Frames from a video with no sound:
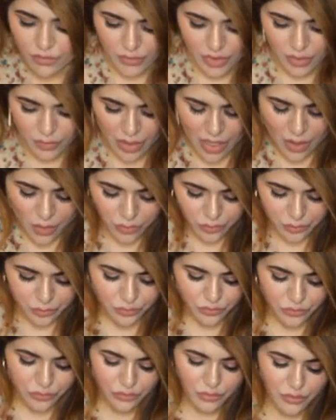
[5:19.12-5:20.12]
Wow.
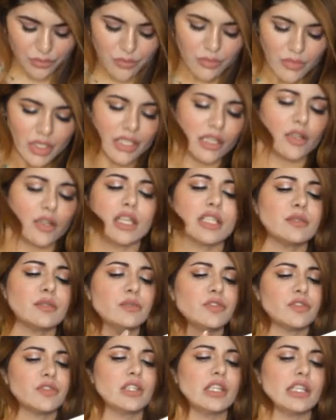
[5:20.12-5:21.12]
Now let's
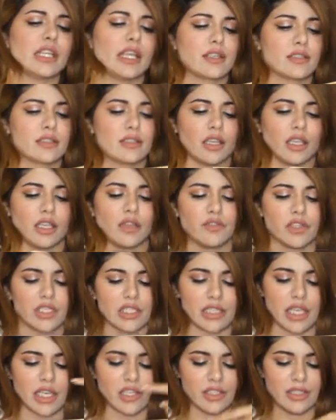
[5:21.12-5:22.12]
move to the next thing, which
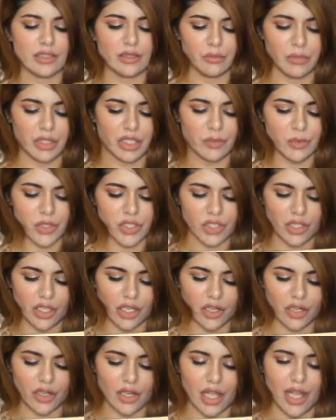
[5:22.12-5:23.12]
is actually the mini version
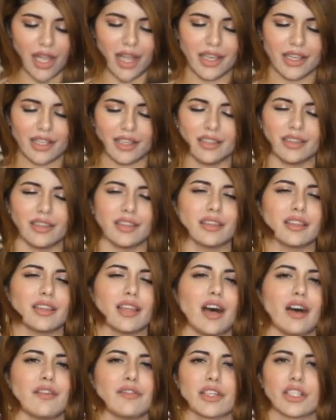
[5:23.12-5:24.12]
here. I
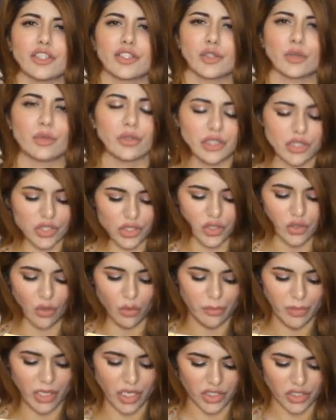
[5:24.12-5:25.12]
love and adore this so
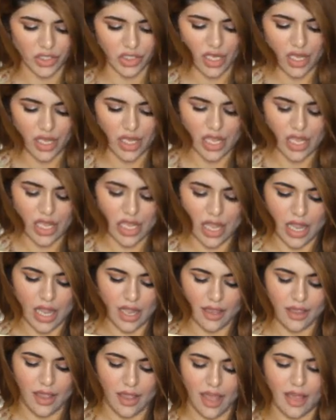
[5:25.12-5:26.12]
much.
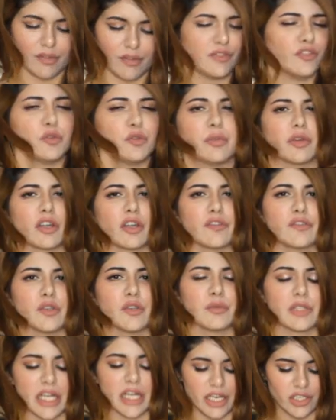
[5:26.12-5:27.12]
I have a few
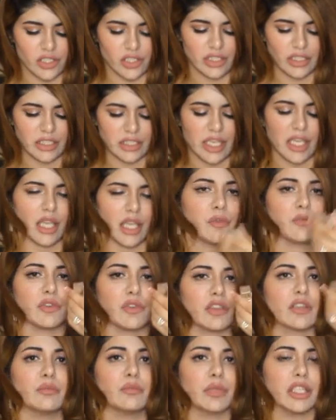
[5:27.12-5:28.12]
perfumes that actually came
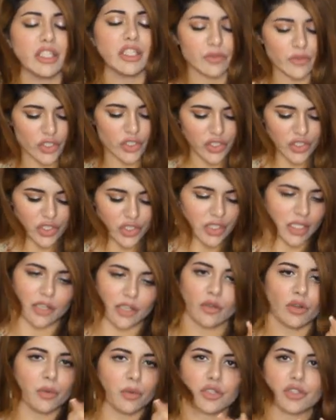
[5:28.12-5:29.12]
with their mini versions. I
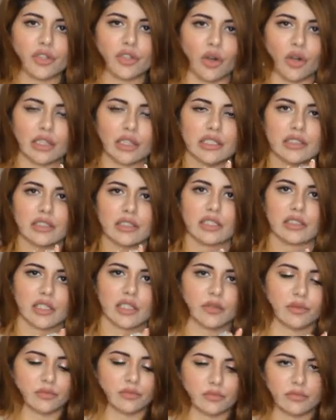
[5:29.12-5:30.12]
don't know what you call these things,
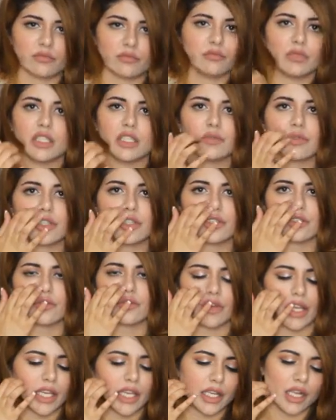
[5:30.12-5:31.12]
a mini version,
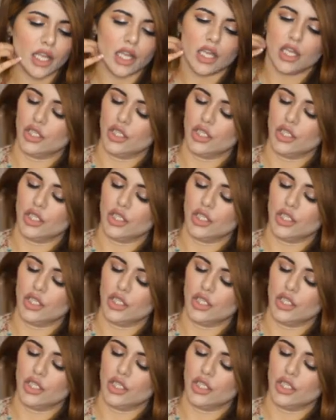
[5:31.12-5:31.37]
right?